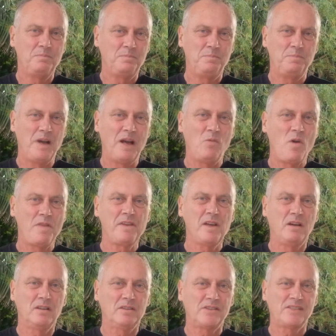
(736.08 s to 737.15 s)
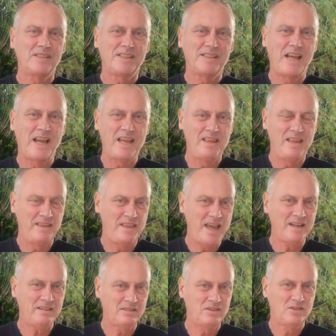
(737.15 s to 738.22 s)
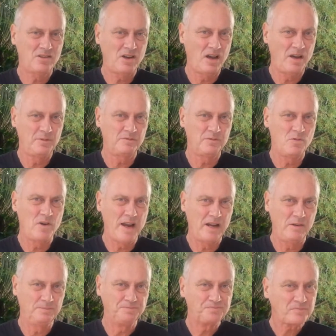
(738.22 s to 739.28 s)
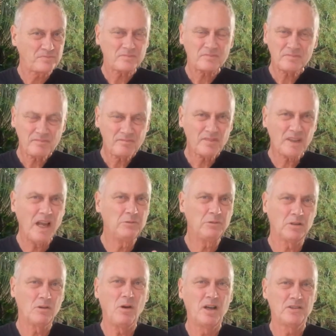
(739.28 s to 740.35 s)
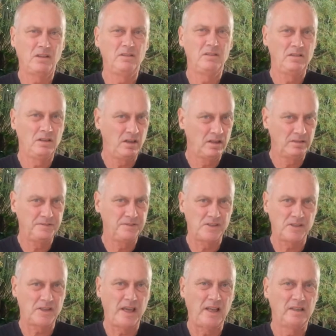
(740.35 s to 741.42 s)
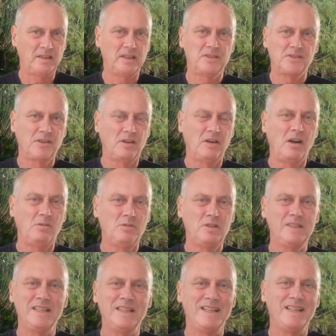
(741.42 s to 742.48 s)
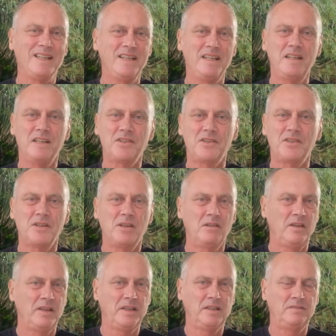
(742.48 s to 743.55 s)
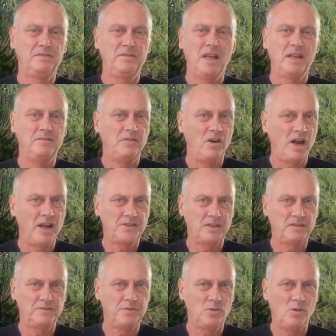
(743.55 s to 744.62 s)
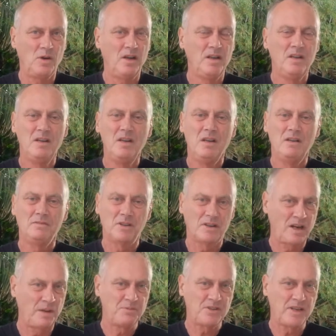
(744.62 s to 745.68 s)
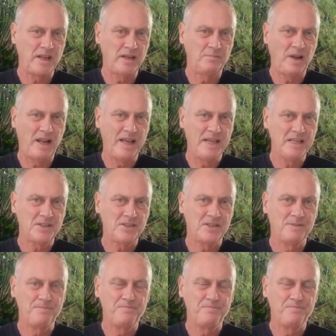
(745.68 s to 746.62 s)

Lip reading: But one thing I would say that type of forehand, it requires a lot of physicality. So I wouldn't necessarily advise it for club standard players.